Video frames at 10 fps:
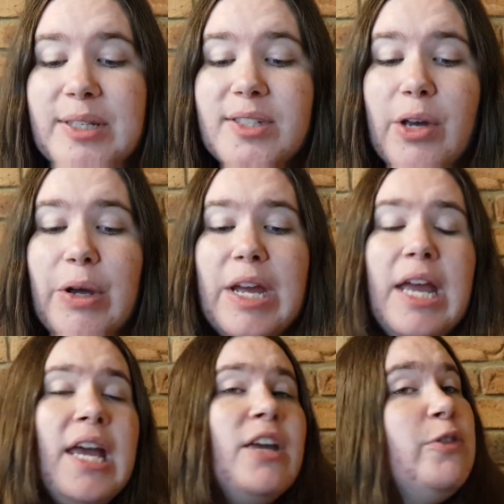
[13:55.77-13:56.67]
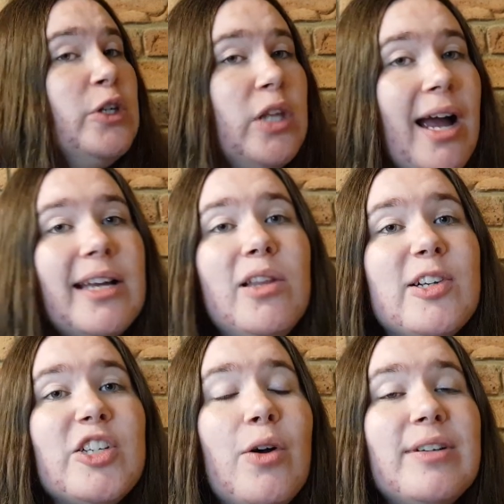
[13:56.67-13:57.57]
So if you like
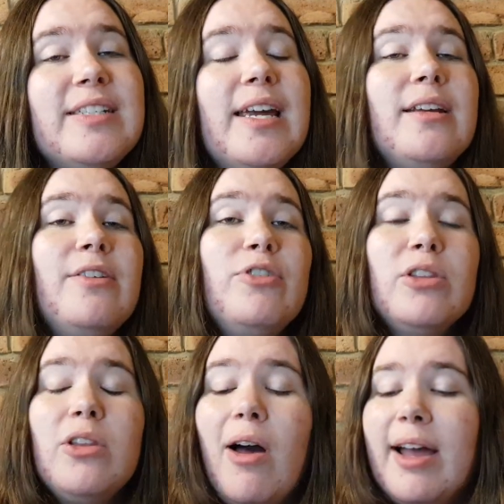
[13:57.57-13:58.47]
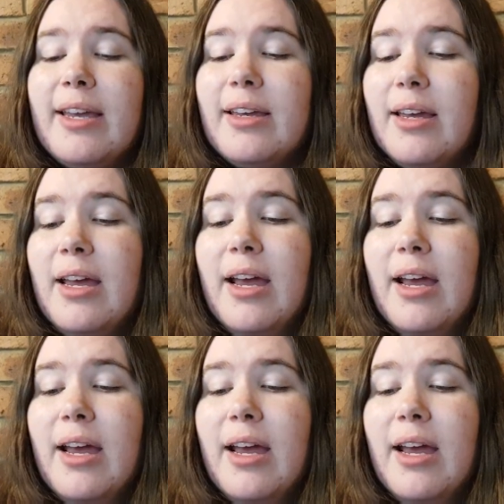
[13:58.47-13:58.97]
Lush content, if you like